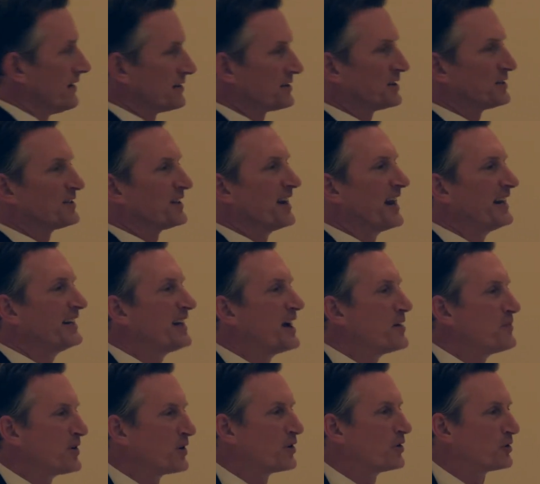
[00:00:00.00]
this is an
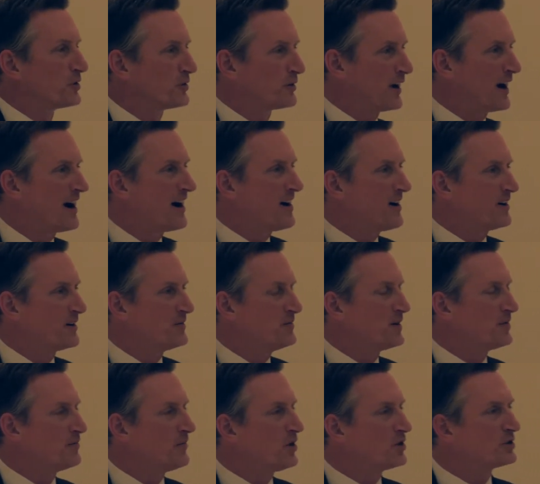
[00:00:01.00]
atypical crowd,
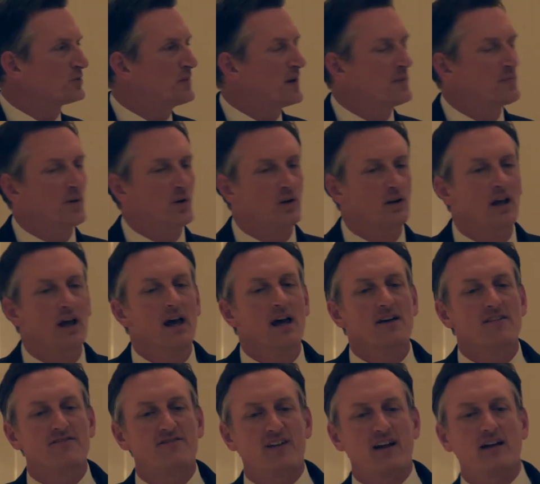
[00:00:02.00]
but most people
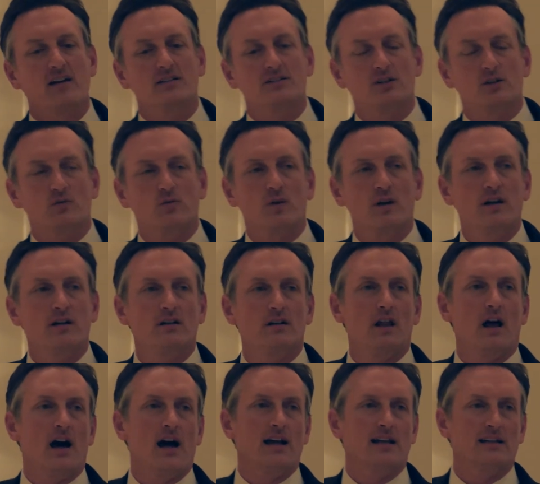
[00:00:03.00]
fail to
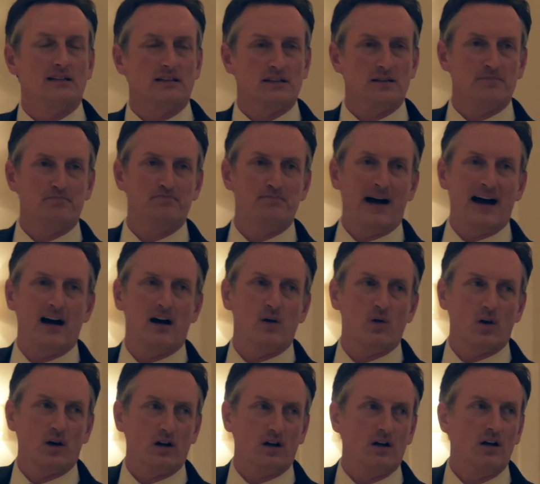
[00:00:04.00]
realize the
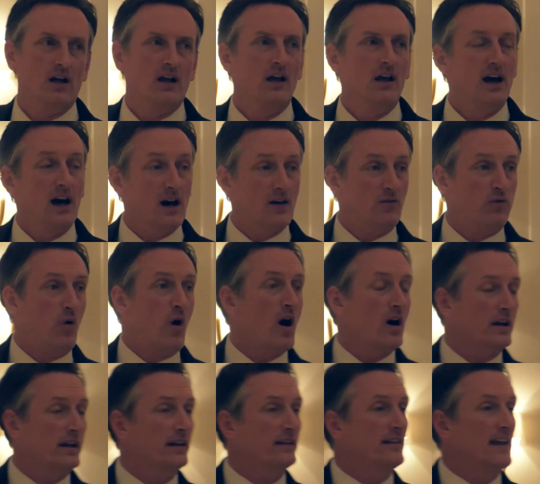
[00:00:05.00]
power of
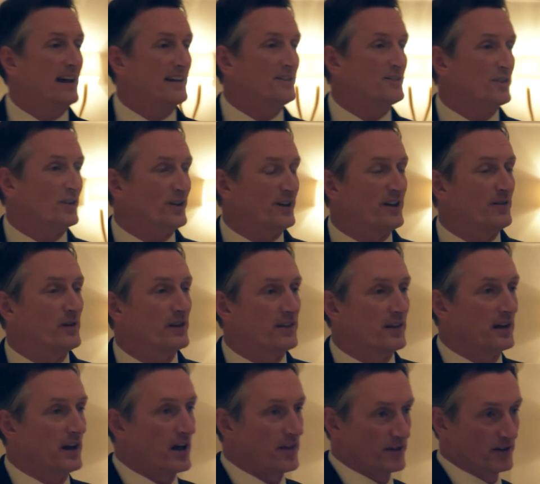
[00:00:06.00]
walking that journey with
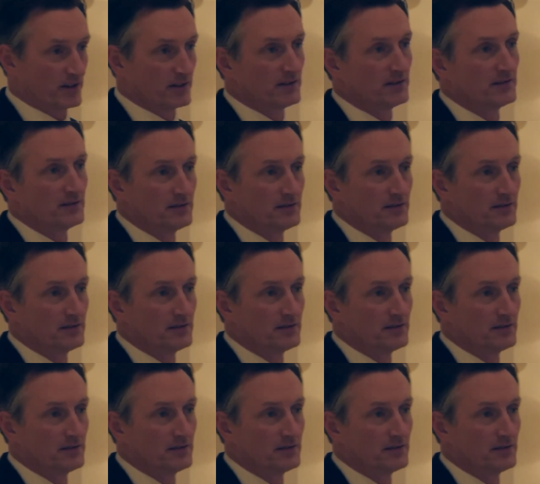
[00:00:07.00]
another